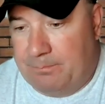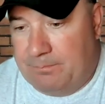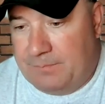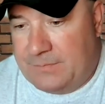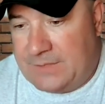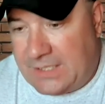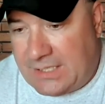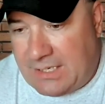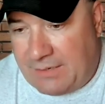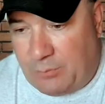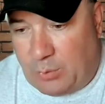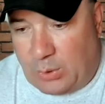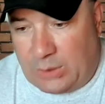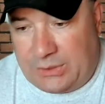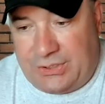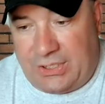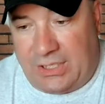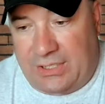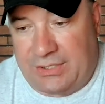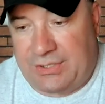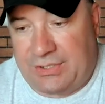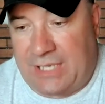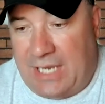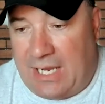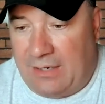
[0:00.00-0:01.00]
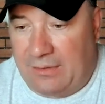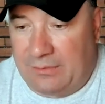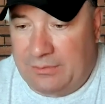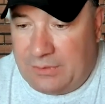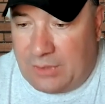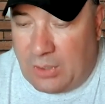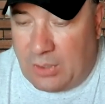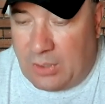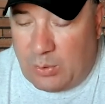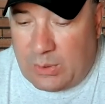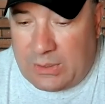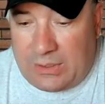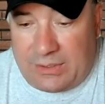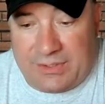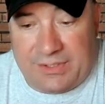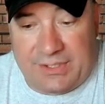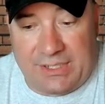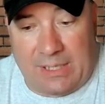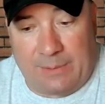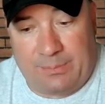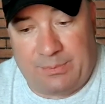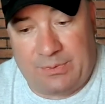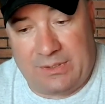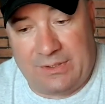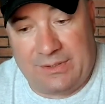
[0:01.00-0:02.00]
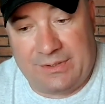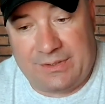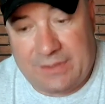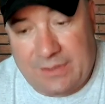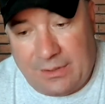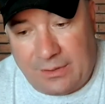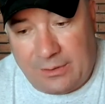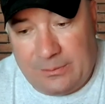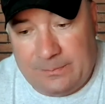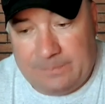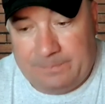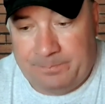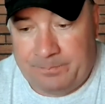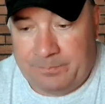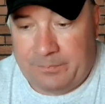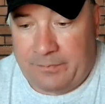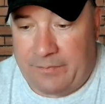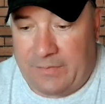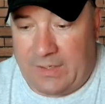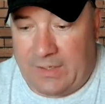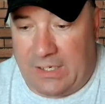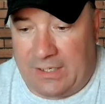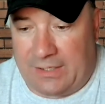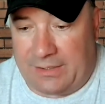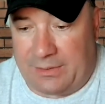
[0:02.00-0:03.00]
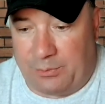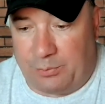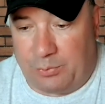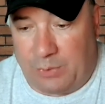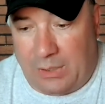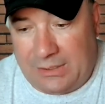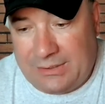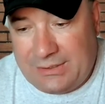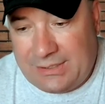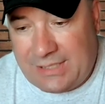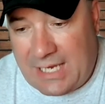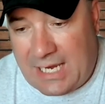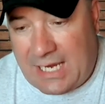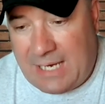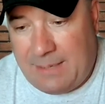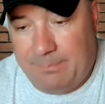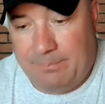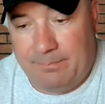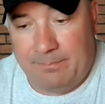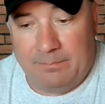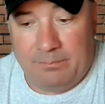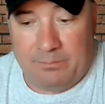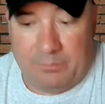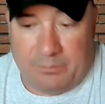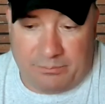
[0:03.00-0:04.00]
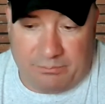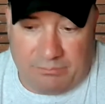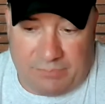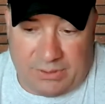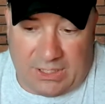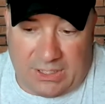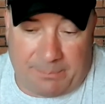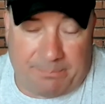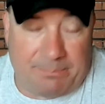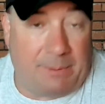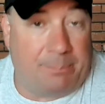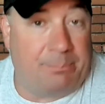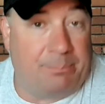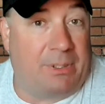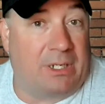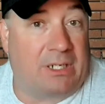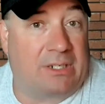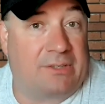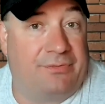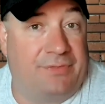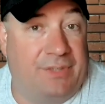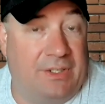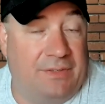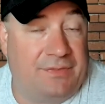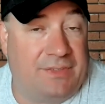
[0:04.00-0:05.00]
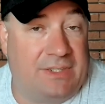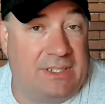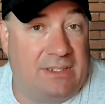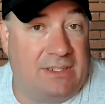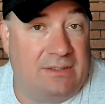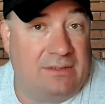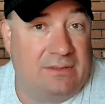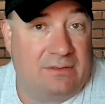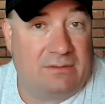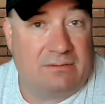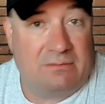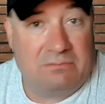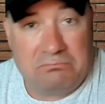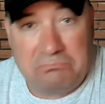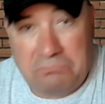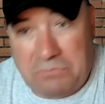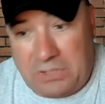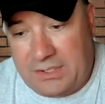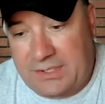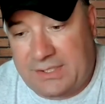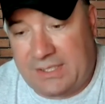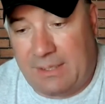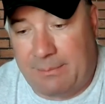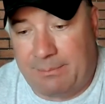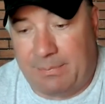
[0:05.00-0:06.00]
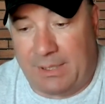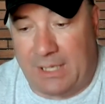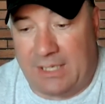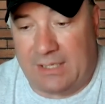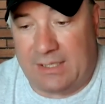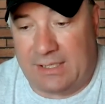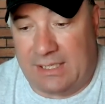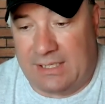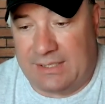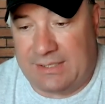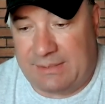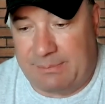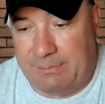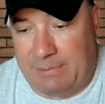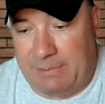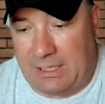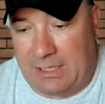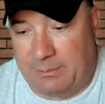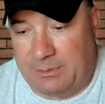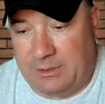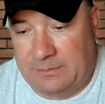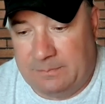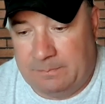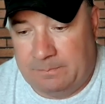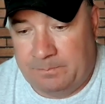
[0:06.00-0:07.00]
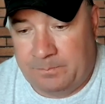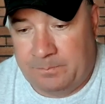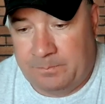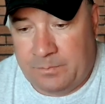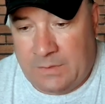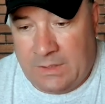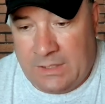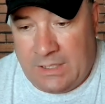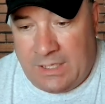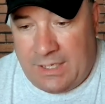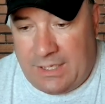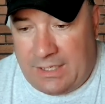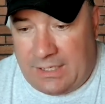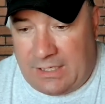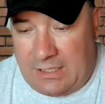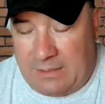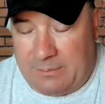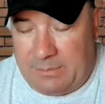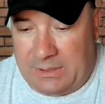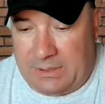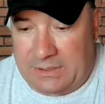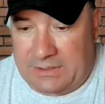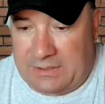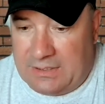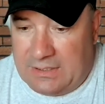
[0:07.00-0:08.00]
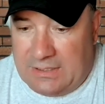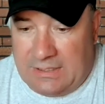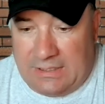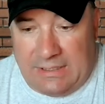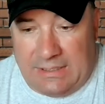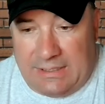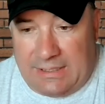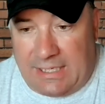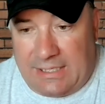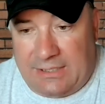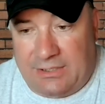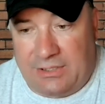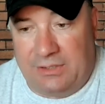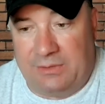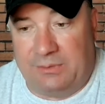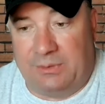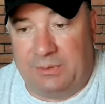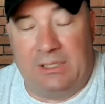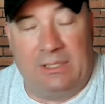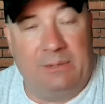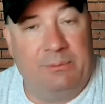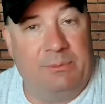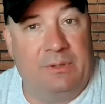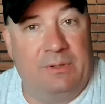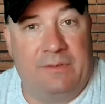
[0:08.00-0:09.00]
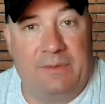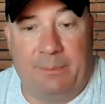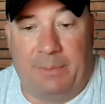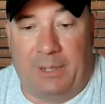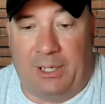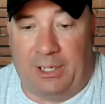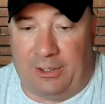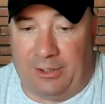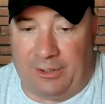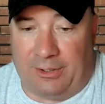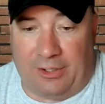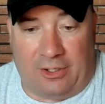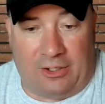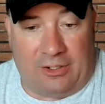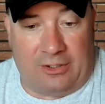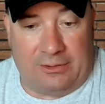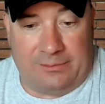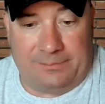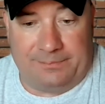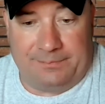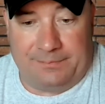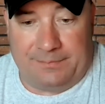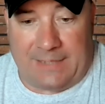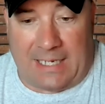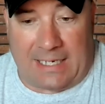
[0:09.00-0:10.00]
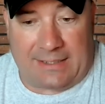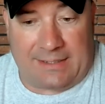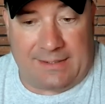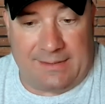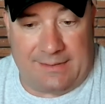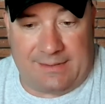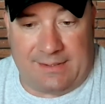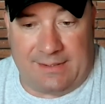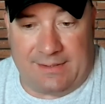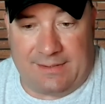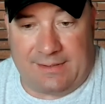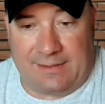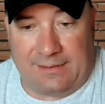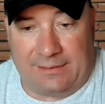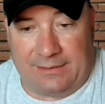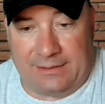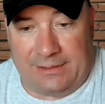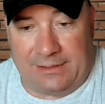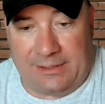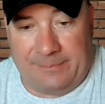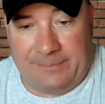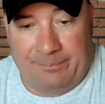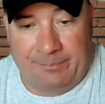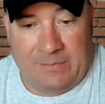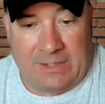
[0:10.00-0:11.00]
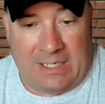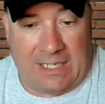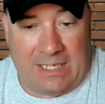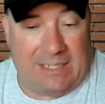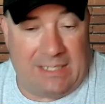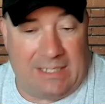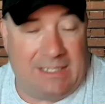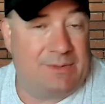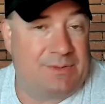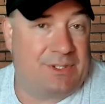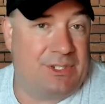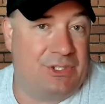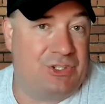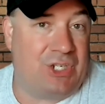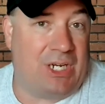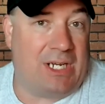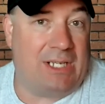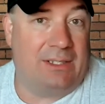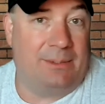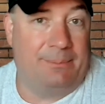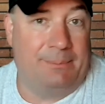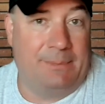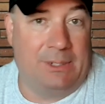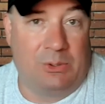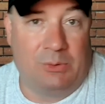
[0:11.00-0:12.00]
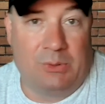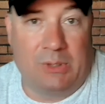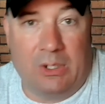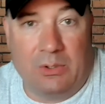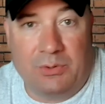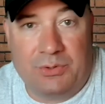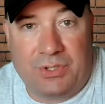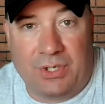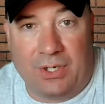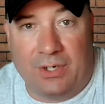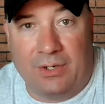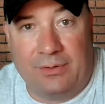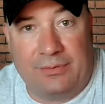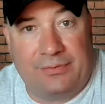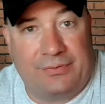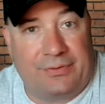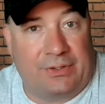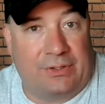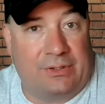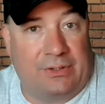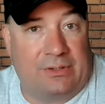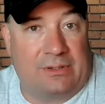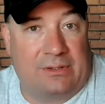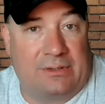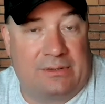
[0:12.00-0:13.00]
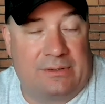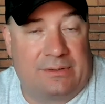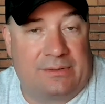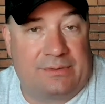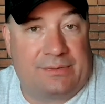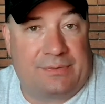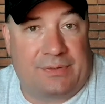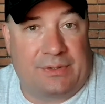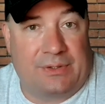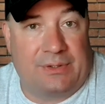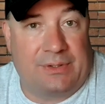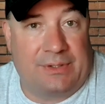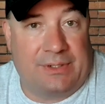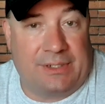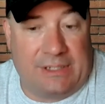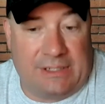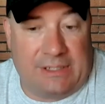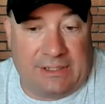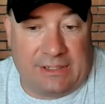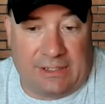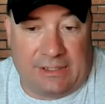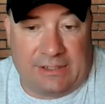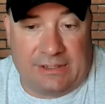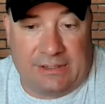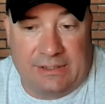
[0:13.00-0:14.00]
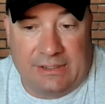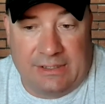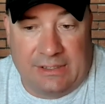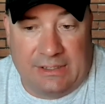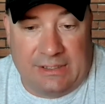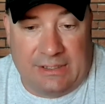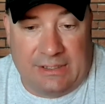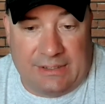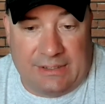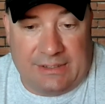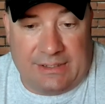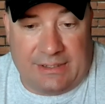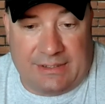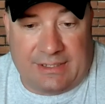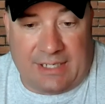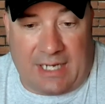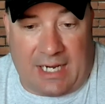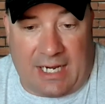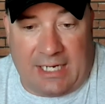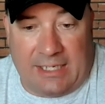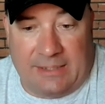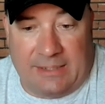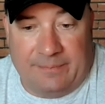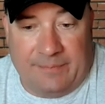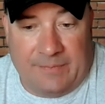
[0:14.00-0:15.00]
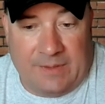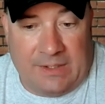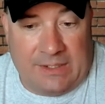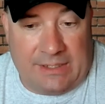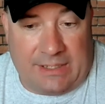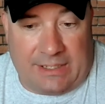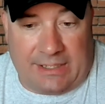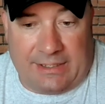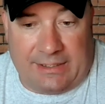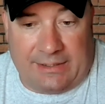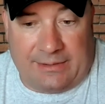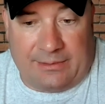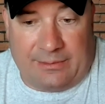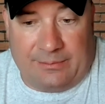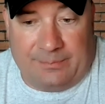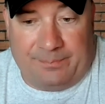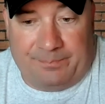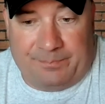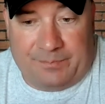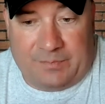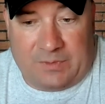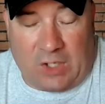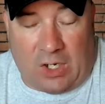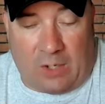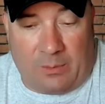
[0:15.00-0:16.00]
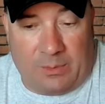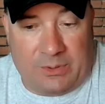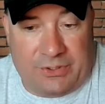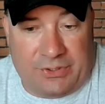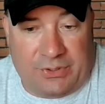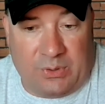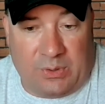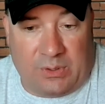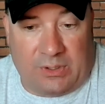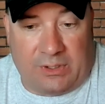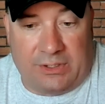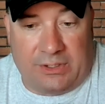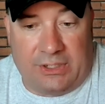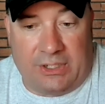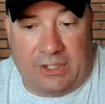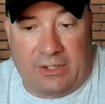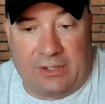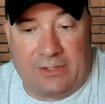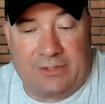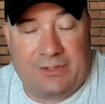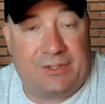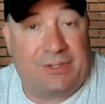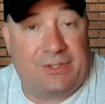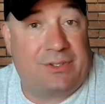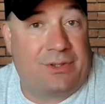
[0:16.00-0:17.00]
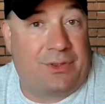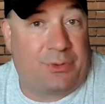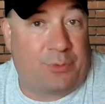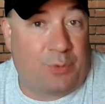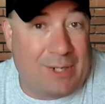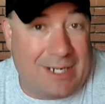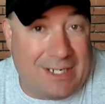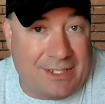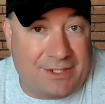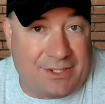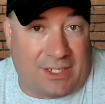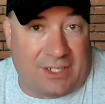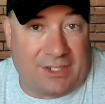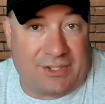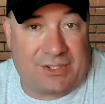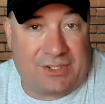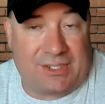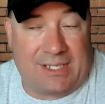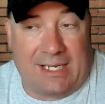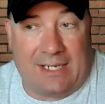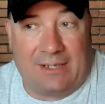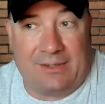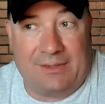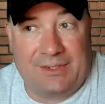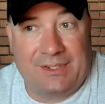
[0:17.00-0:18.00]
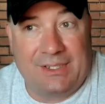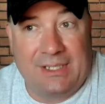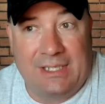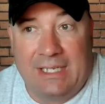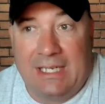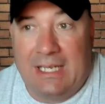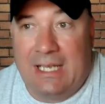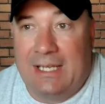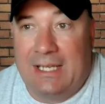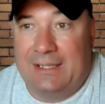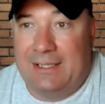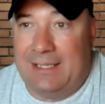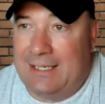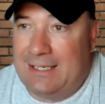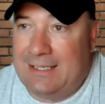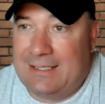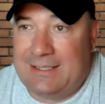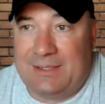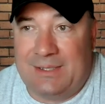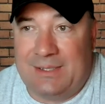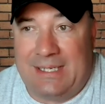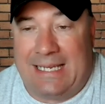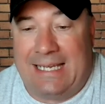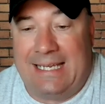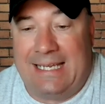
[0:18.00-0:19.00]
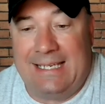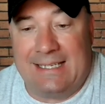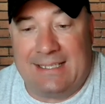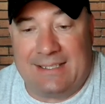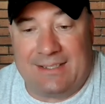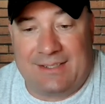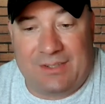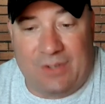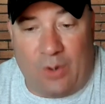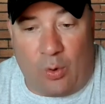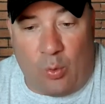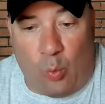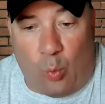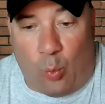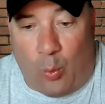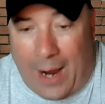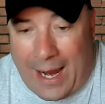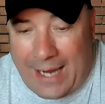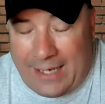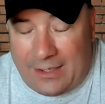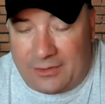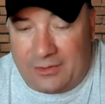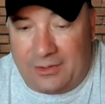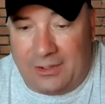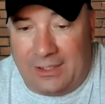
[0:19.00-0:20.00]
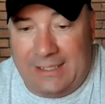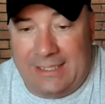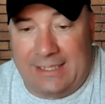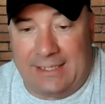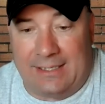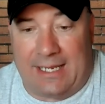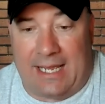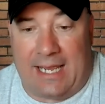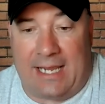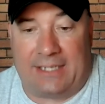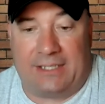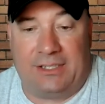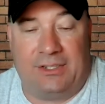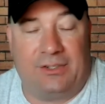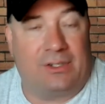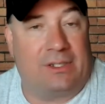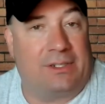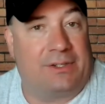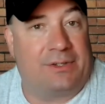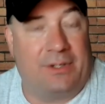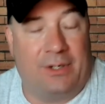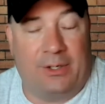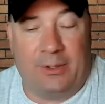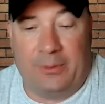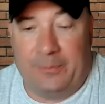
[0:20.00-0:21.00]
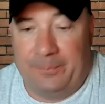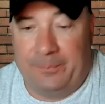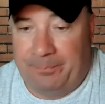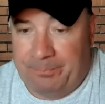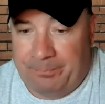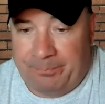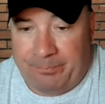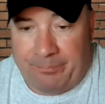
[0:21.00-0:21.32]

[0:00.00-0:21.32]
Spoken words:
Did have one touchdown, no interceptions. So the run game put up a 150. That's not bad against Bama. But they couldn't really move the ball at all, not consistently. And it was the Jalen Milroe show for the Tide. Almost 200 yards, three touchdowns. He is so wildly inaccurate, though.